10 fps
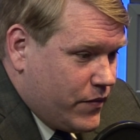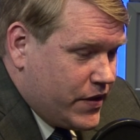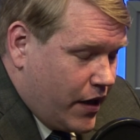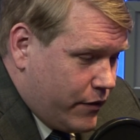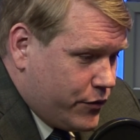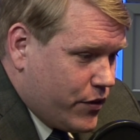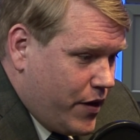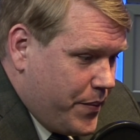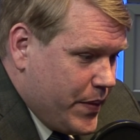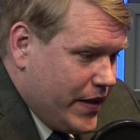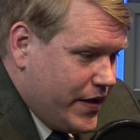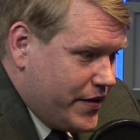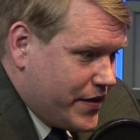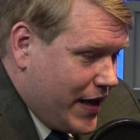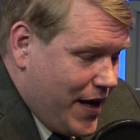Donald Trump
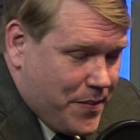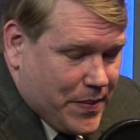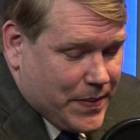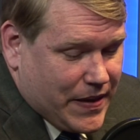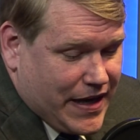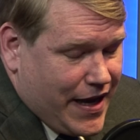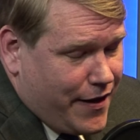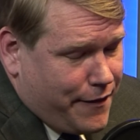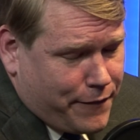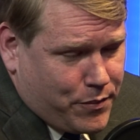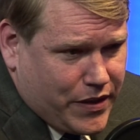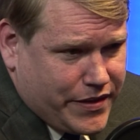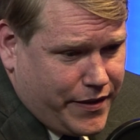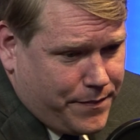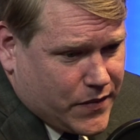is a candidate for
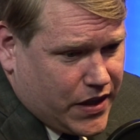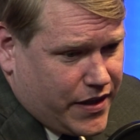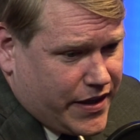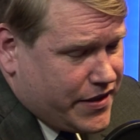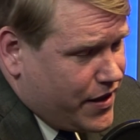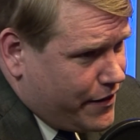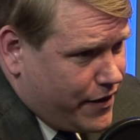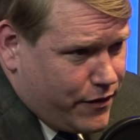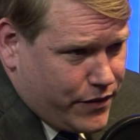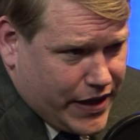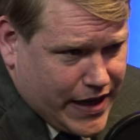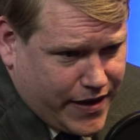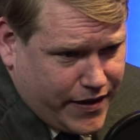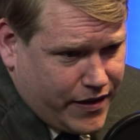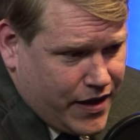president. He's not the only
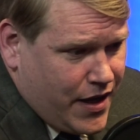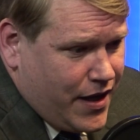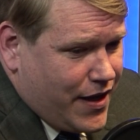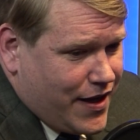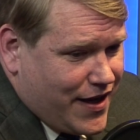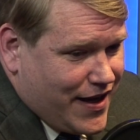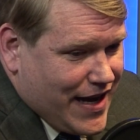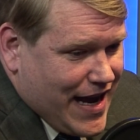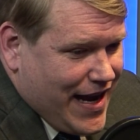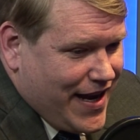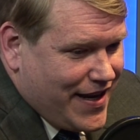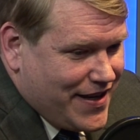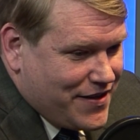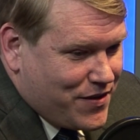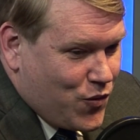candidate.
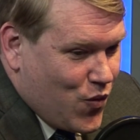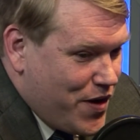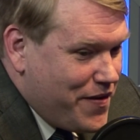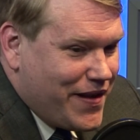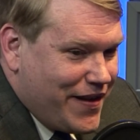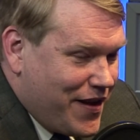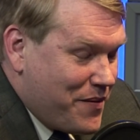And one thing that